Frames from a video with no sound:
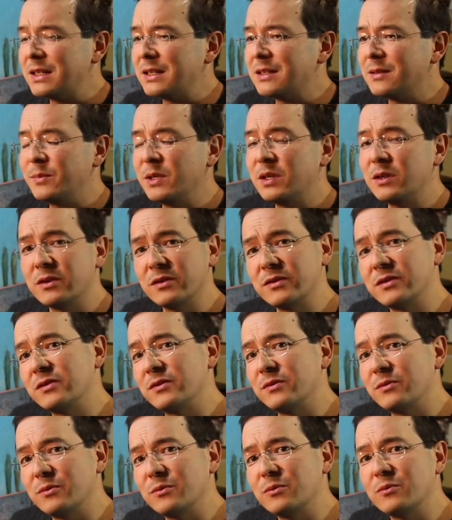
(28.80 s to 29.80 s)

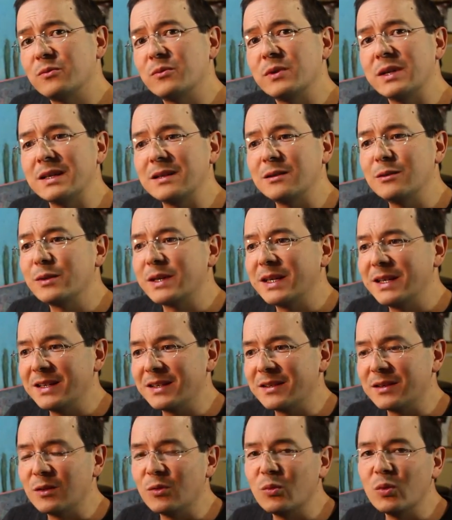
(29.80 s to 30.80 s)
because we're looking
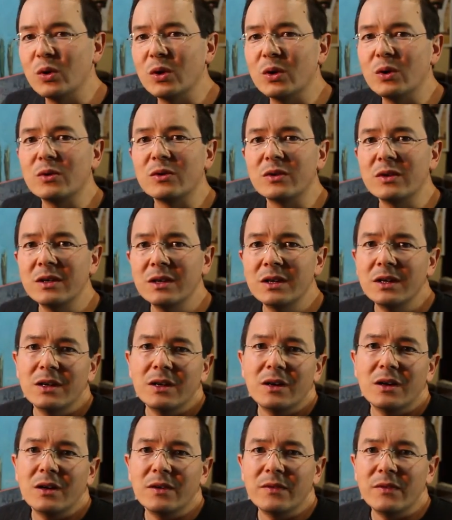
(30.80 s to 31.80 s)
at the world
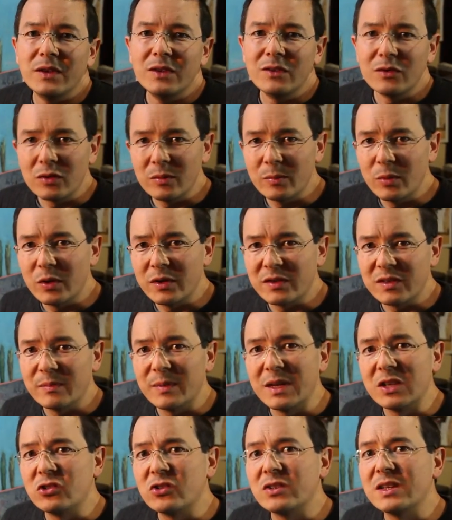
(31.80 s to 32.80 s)
of these two boys'
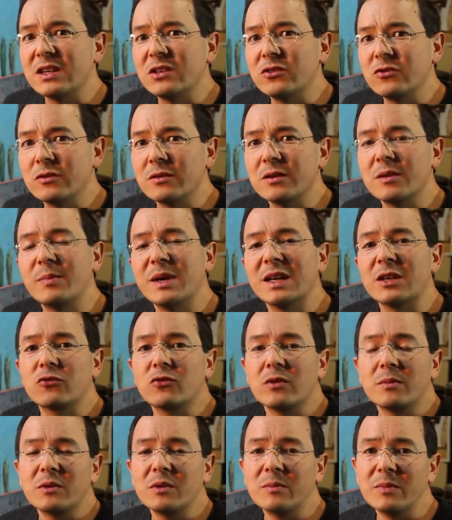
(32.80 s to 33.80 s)
imagination. The
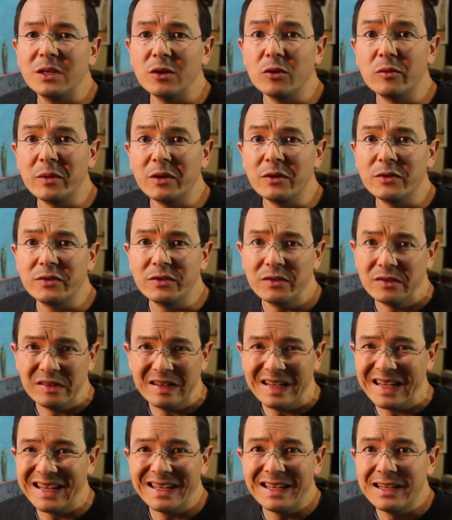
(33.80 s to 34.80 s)
backdrop could be almost
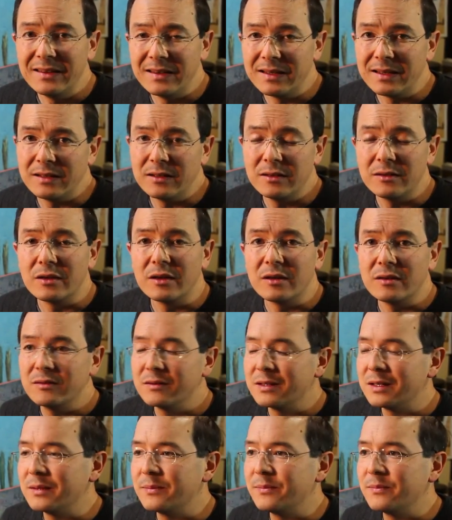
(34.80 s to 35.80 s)
anything,
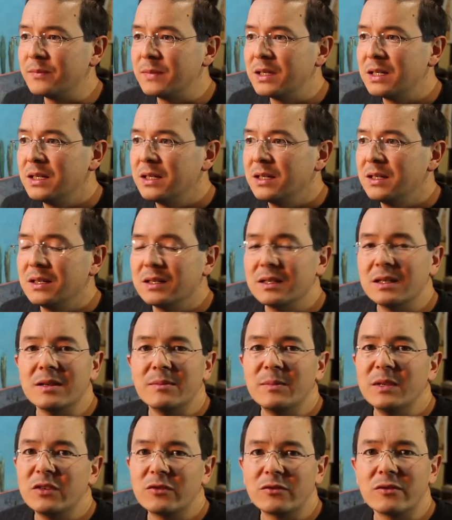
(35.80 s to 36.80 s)
a
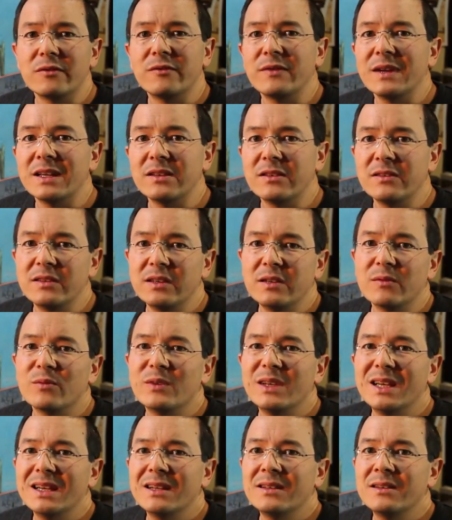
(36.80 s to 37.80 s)
mixture of fantasy and
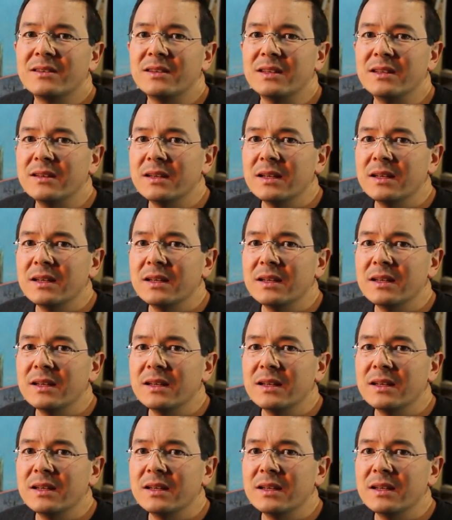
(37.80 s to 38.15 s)
reality.